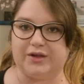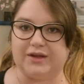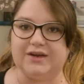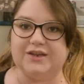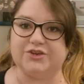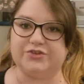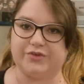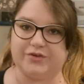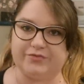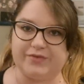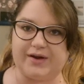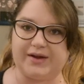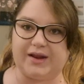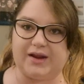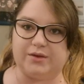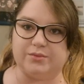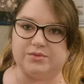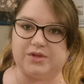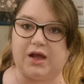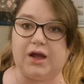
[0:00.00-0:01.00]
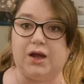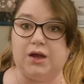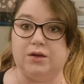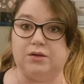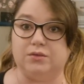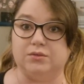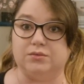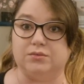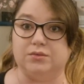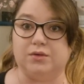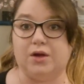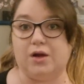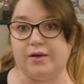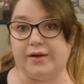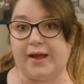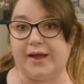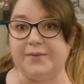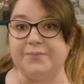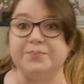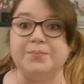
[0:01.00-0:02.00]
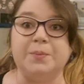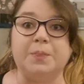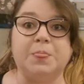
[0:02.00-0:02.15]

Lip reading: You literally read it and it was like, oh, okay.